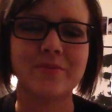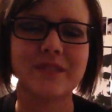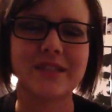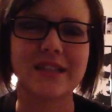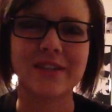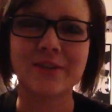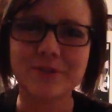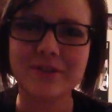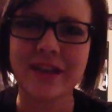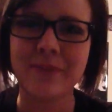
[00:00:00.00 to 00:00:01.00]
he's like, a
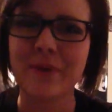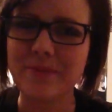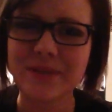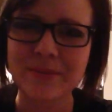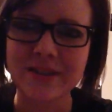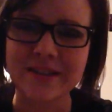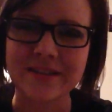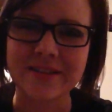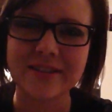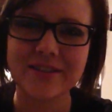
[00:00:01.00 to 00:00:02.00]
girl came up to me
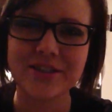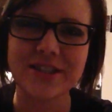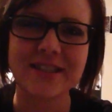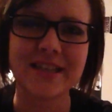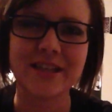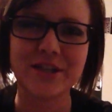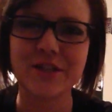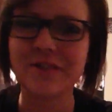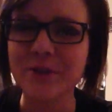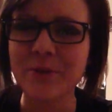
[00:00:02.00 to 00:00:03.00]
and she said that
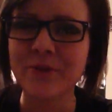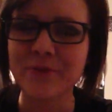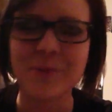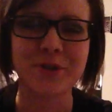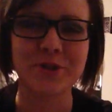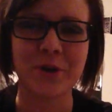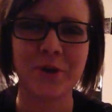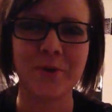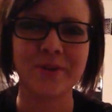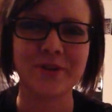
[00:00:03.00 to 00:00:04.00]
she flew in from the
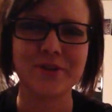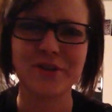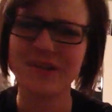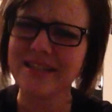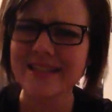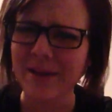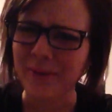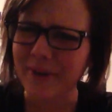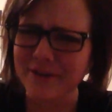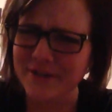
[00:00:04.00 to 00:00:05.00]
show and she didn't say
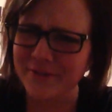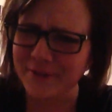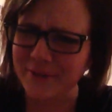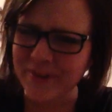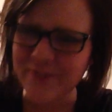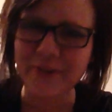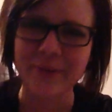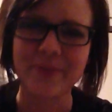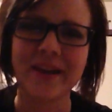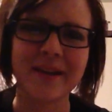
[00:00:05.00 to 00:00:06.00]
where she flew in
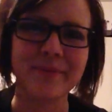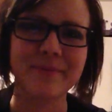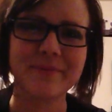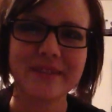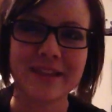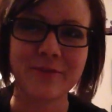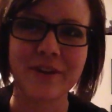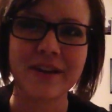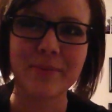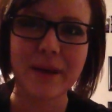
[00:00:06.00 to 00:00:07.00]
from and I'm in the
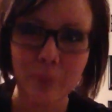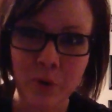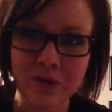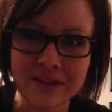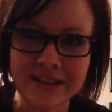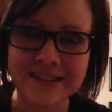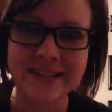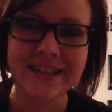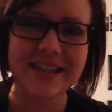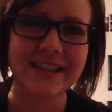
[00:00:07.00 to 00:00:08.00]
front and I'm like, Portland!
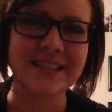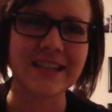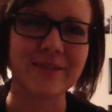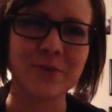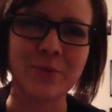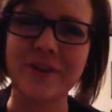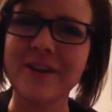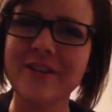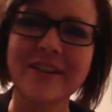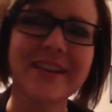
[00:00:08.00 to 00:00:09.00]
And he's like, from
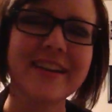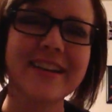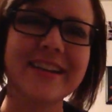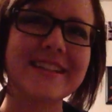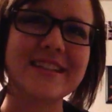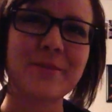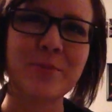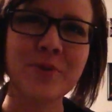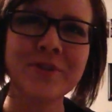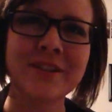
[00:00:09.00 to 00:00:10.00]
where? And I said,
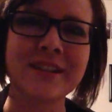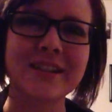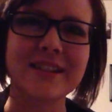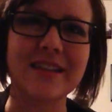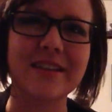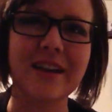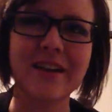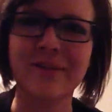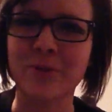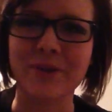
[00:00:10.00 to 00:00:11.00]
Portland. And he's like, I
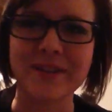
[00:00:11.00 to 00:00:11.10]
have no